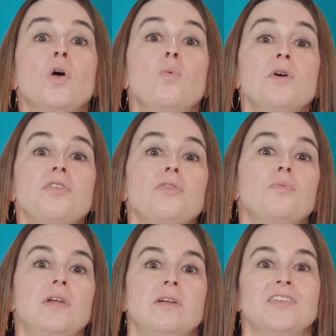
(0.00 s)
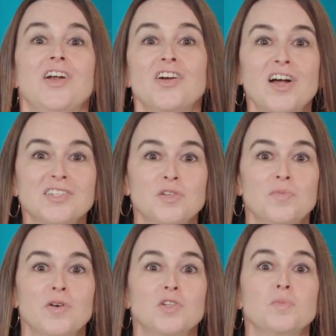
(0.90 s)
We're thrilled that our
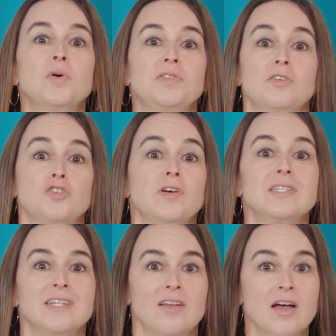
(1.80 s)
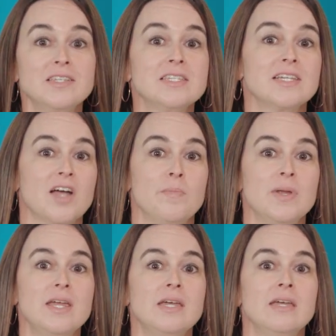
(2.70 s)
customers put their trust in us as a
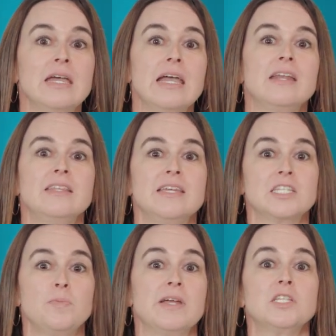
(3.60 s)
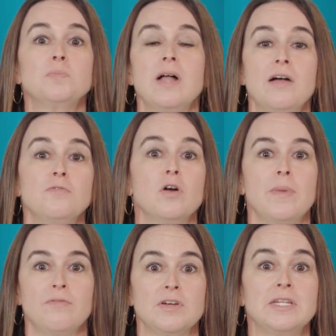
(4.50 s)
company and in the Expanse platform
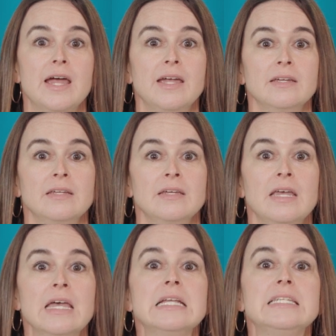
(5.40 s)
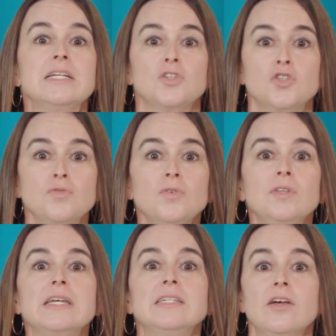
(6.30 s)
every day. It takes a
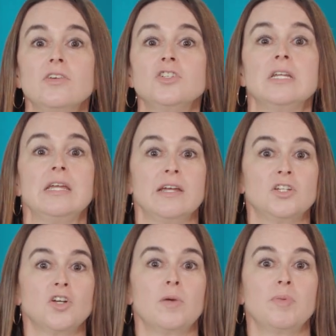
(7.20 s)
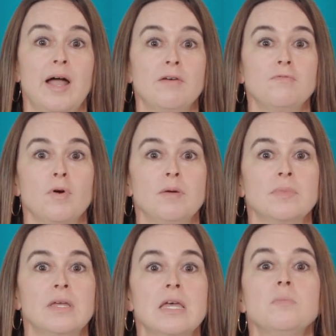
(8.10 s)
truly intelligent EHR platform
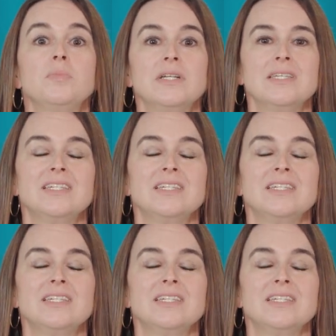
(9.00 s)
plus a